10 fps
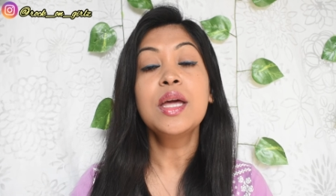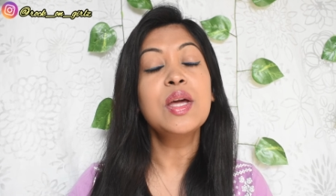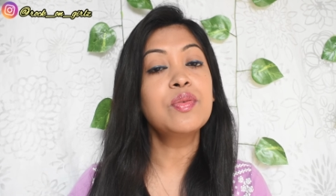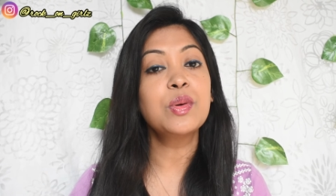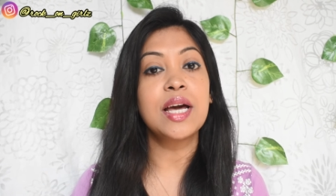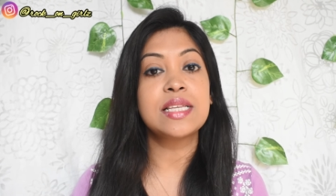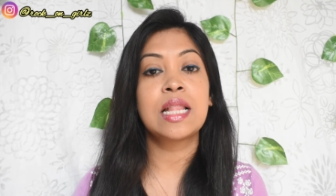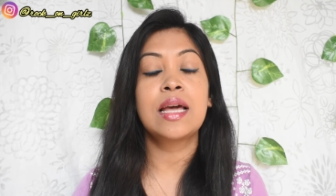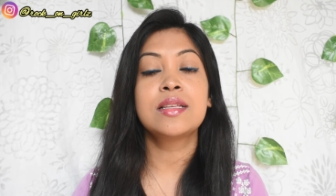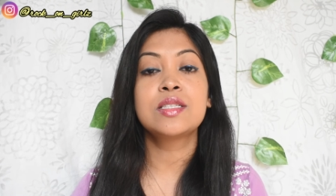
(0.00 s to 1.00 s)
if you guys
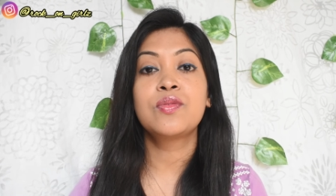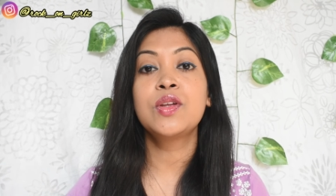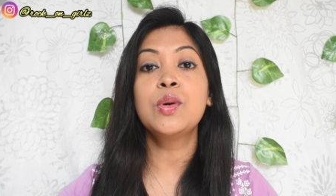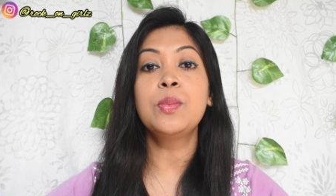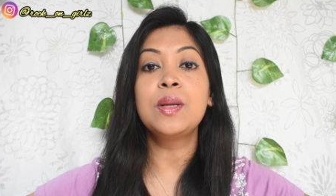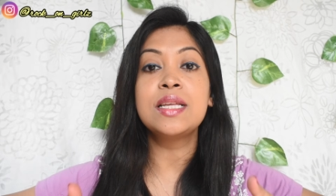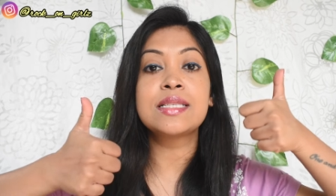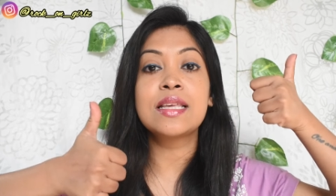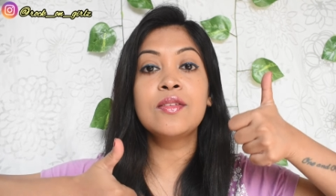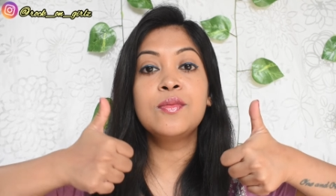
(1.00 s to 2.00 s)
like this video
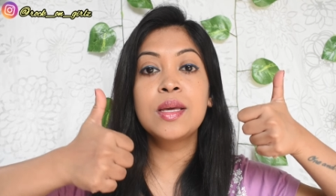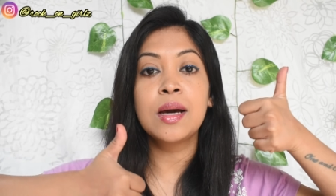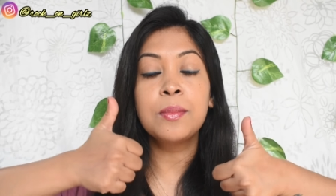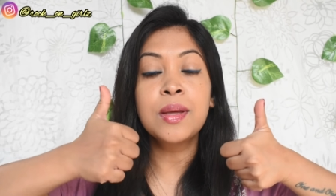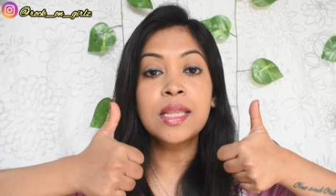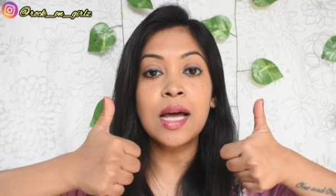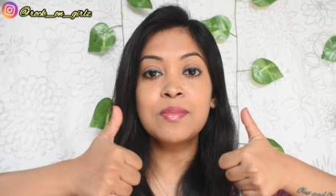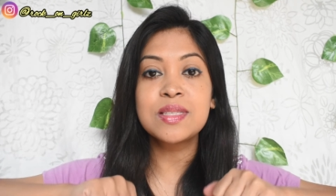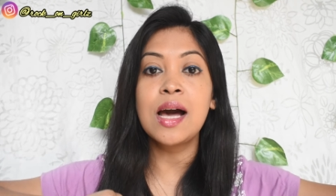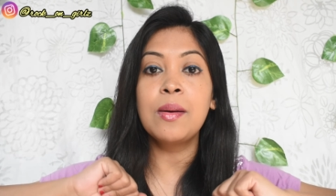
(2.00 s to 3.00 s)
please give me a big
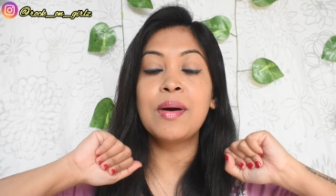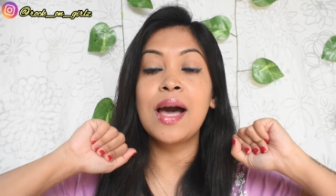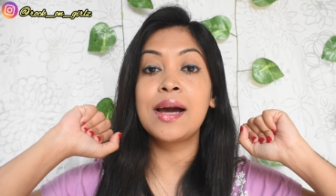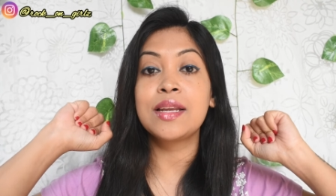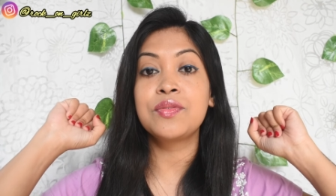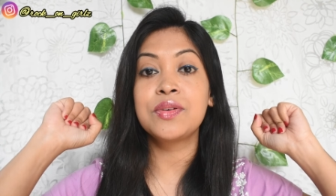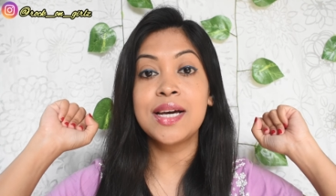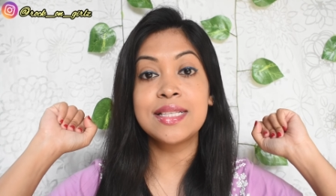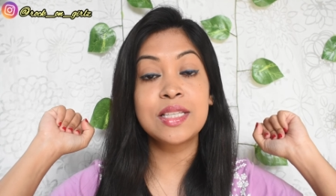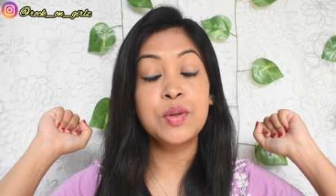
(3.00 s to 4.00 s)
thumbs up and if you
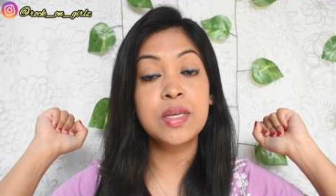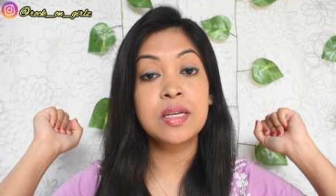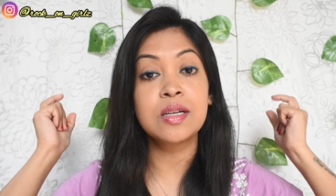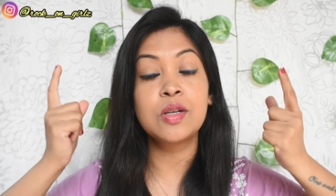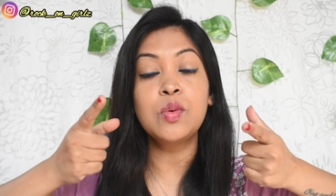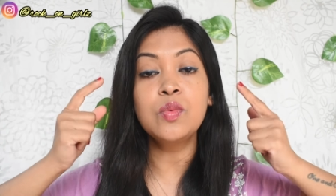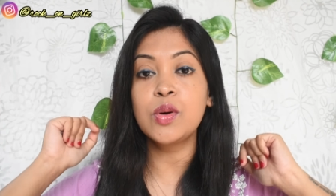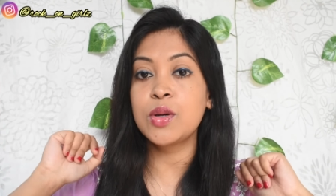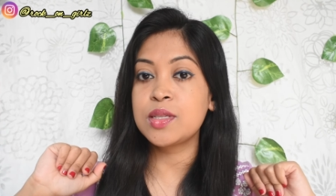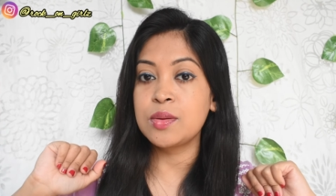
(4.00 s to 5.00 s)
guys new here don't
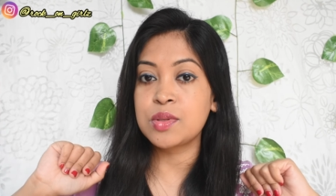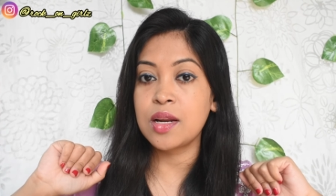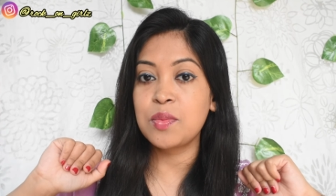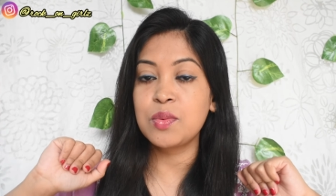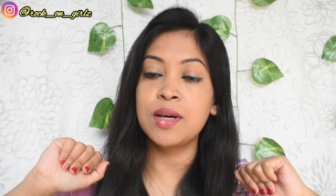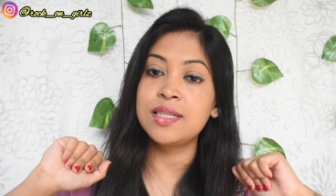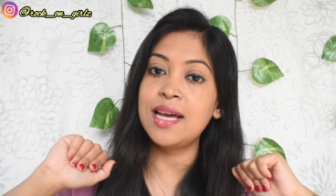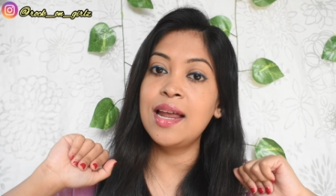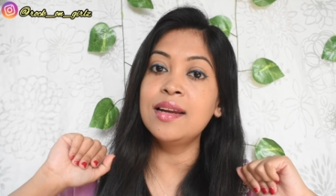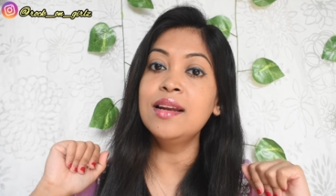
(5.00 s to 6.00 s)
forget to subscribe to my
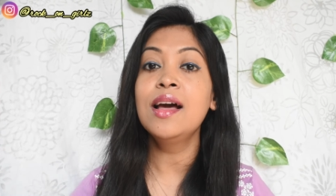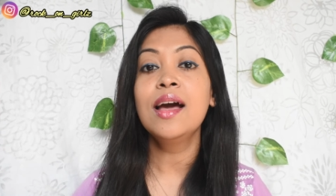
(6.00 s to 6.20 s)
channel